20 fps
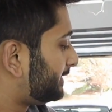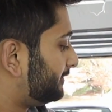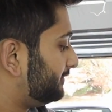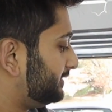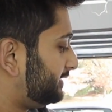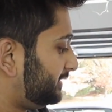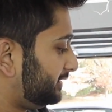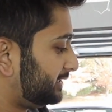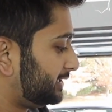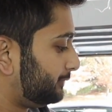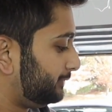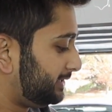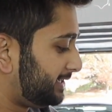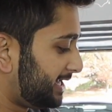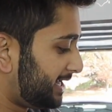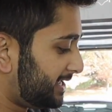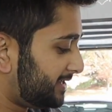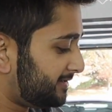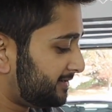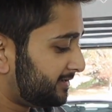everything that we
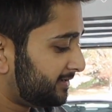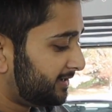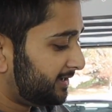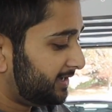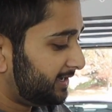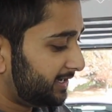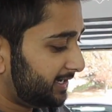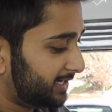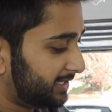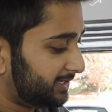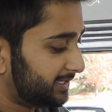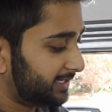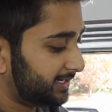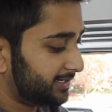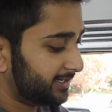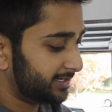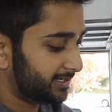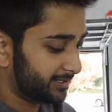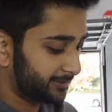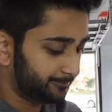can, and then
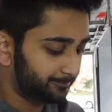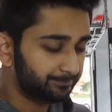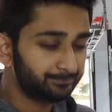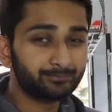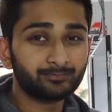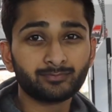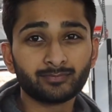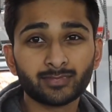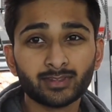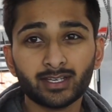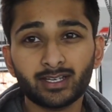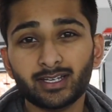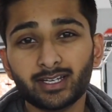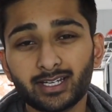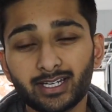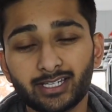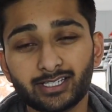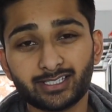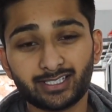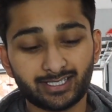
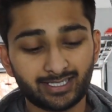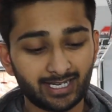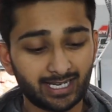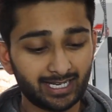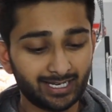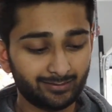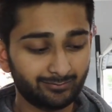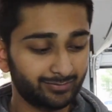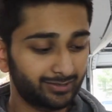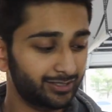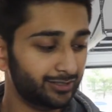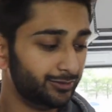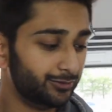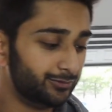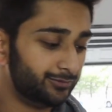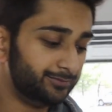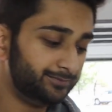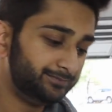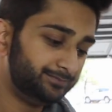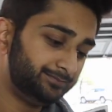it's time
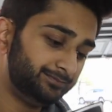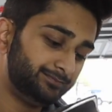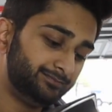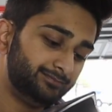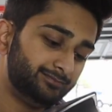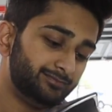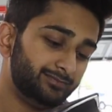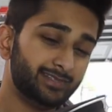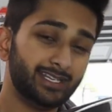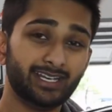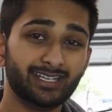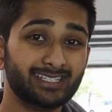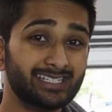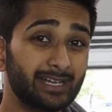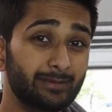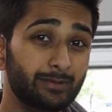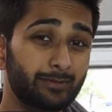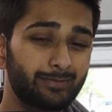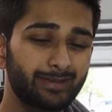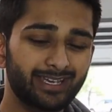
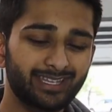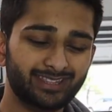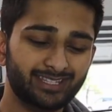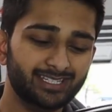to bake